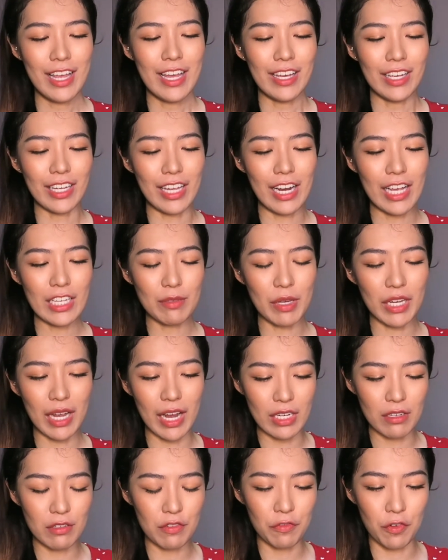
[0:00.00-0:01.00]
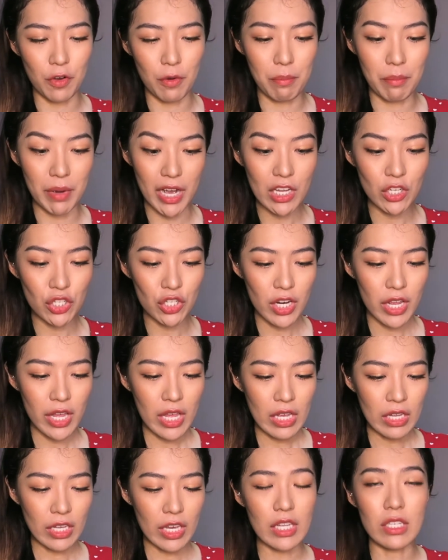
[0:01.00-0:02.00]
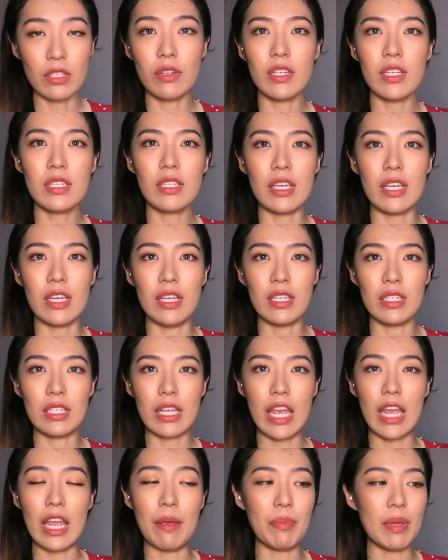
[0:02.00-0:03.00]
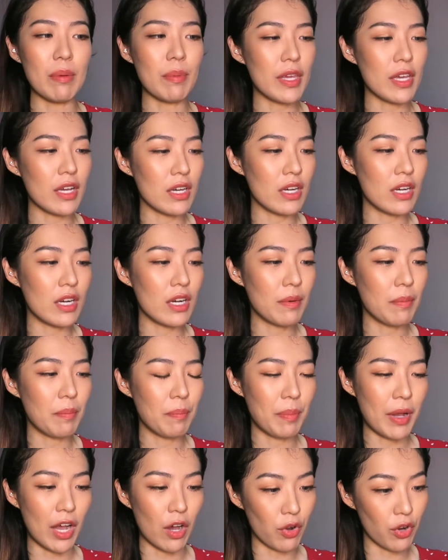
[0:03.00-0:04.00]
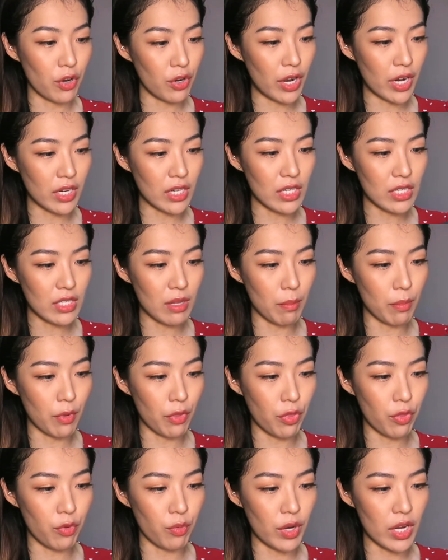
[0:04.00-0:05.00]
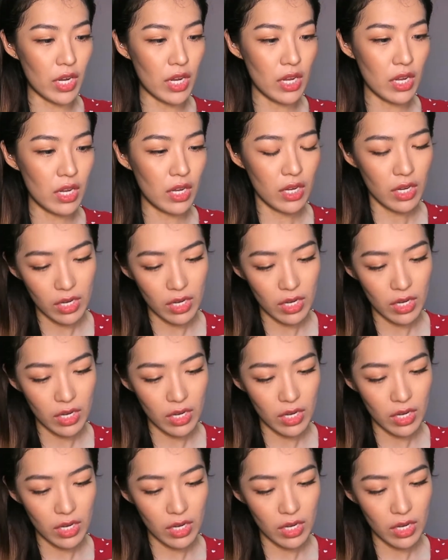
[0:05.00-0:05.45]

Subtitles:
Okay, last makeup items for March. Okay, so this is a BBia powder. I think this is number 8.